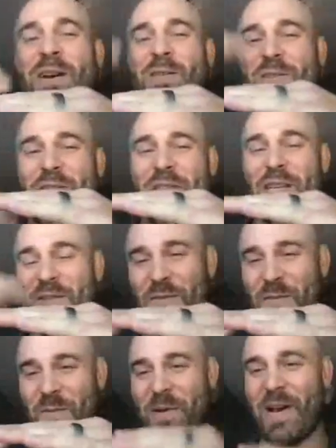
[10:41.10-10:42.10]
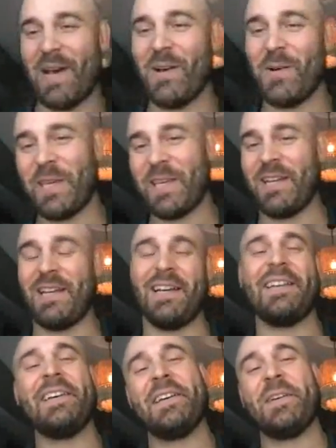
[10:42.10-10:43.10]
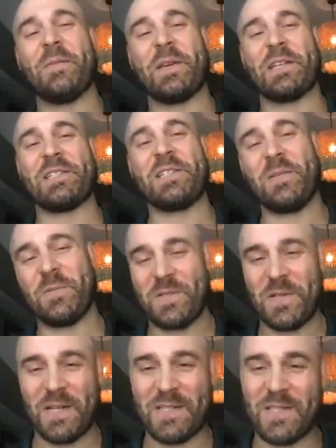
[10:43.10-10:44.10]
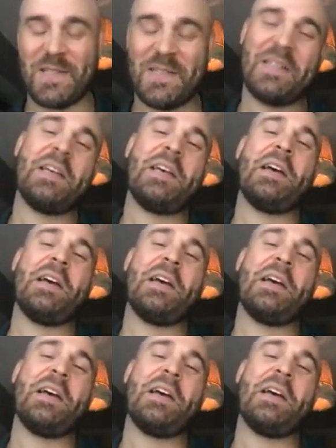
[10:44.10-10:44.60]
those things from the pile, we can see results.